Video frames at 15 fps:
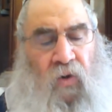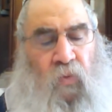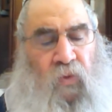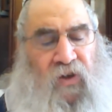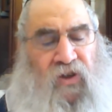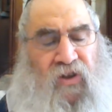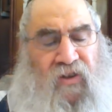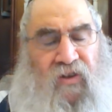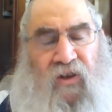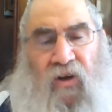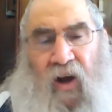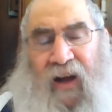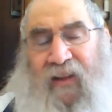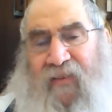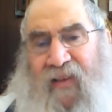which is the
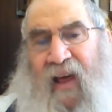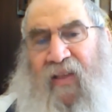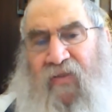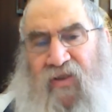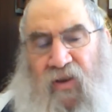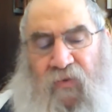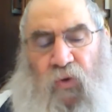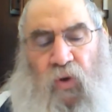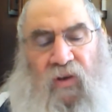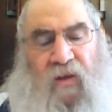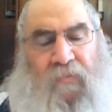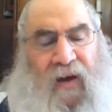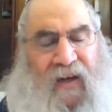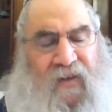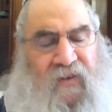9/10 of all the
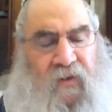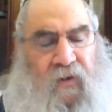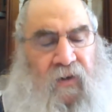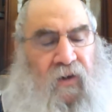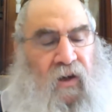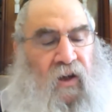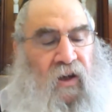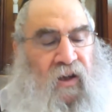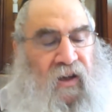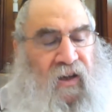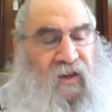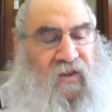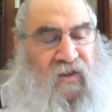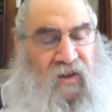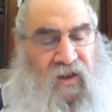Maisa,
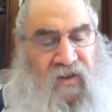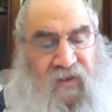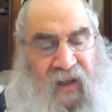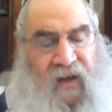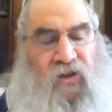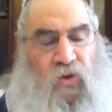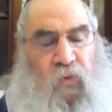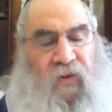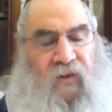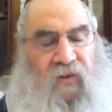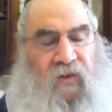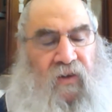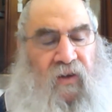is next to it.